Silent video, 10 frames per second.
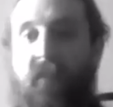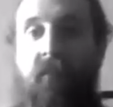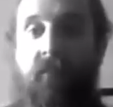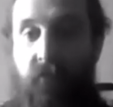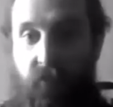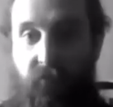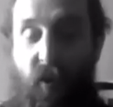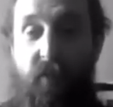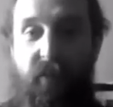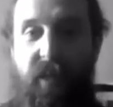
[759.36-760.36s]
just
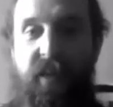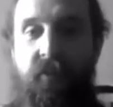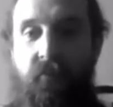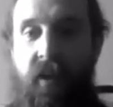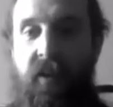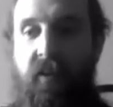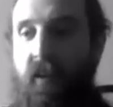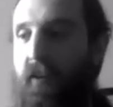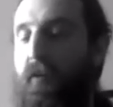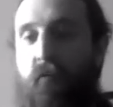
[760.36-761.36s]
find the Kinder Egg and you're
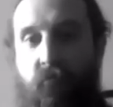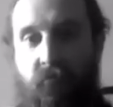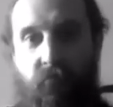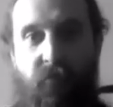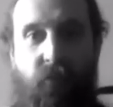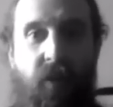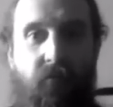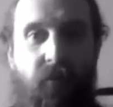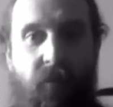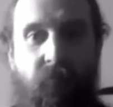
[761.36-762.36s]
like, cool, we've got
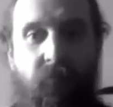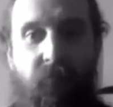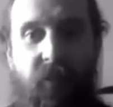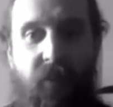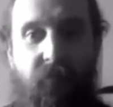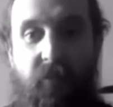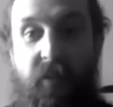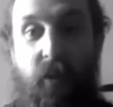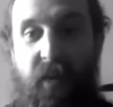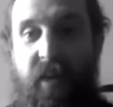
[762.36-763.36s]
everything. If there is
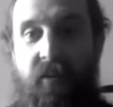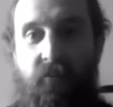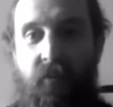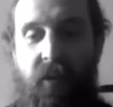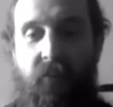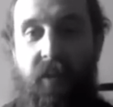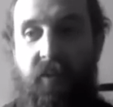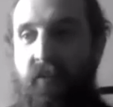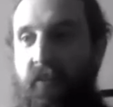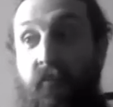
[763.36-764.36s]
no Kinder Egg, then you
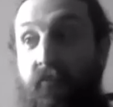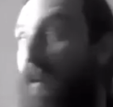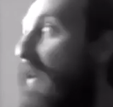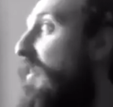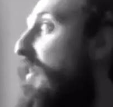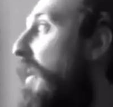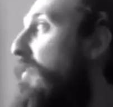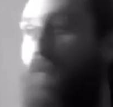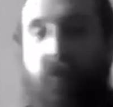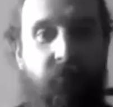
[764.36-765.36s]
start going, right, okay,
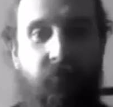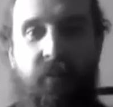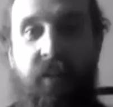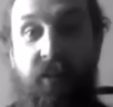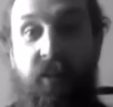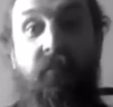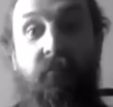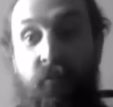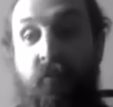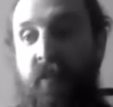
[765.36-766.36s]
we've got to really check
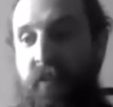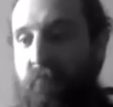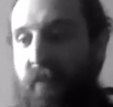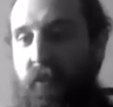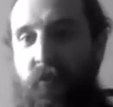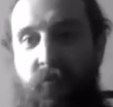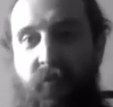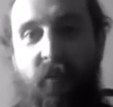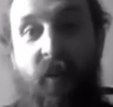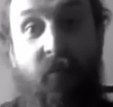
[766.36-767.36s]
through this and make sure we've
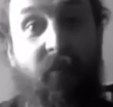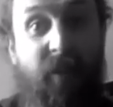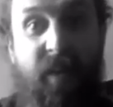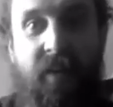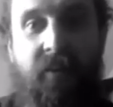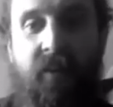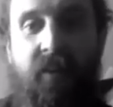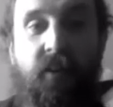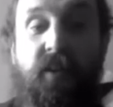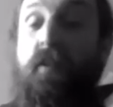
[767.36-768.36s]
got everything we need.
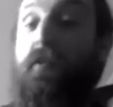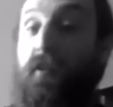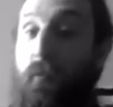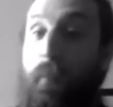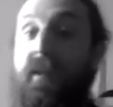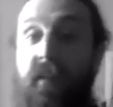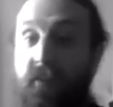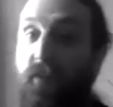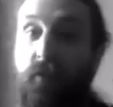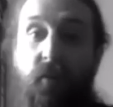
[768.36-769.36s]
Because it's not just for band, it's
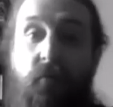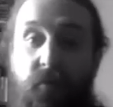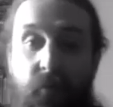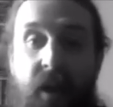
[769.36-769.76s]
for crew as well.